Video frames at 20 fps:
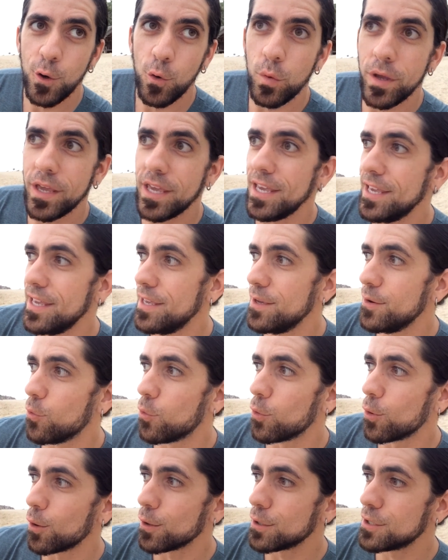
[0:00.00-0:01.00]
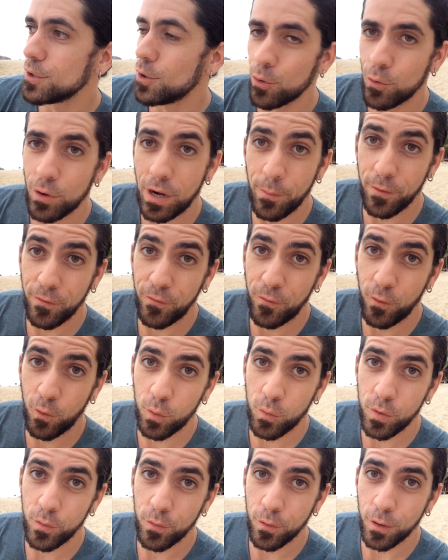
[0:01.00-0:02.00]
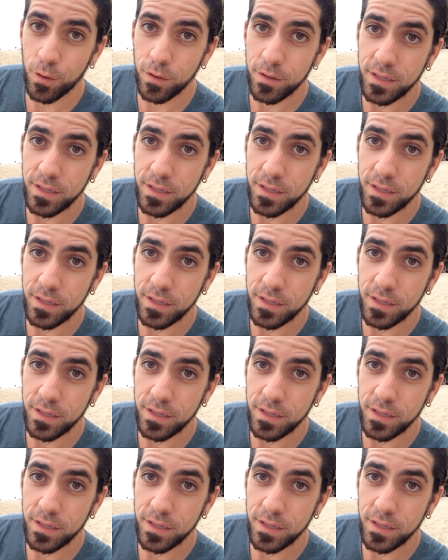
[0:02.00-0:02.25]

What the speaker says: We were told right before we were